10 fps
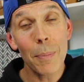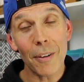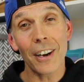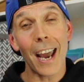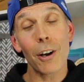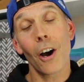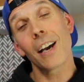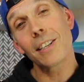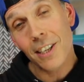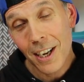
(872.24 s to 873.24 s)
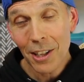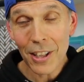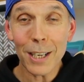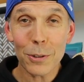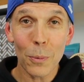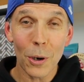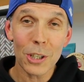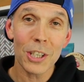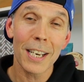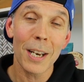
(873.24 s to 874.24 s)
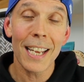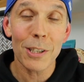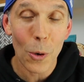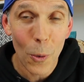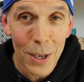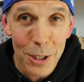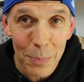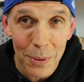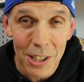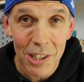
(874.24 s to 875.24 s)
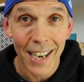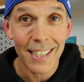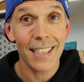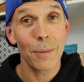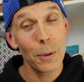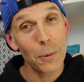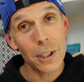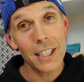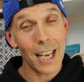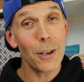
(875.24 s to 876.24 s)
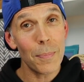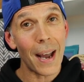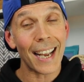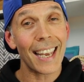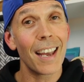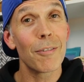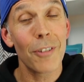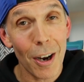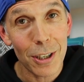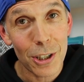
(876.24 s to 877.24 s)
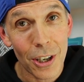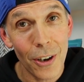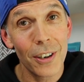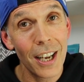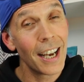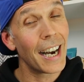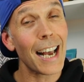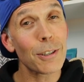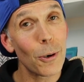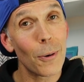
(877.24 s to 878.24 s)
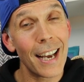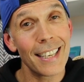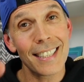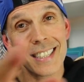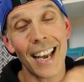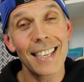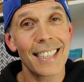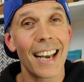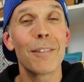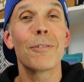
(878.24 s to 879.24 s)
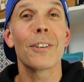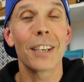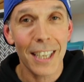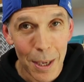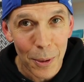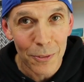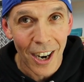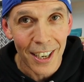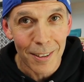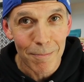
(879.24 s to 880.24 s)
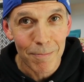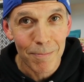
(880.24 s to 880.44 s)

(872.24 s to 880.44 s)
But for now, guys, thanks for watching. It's always appreciated. We will see you back here very soon. And as always, stay safe and keep on running.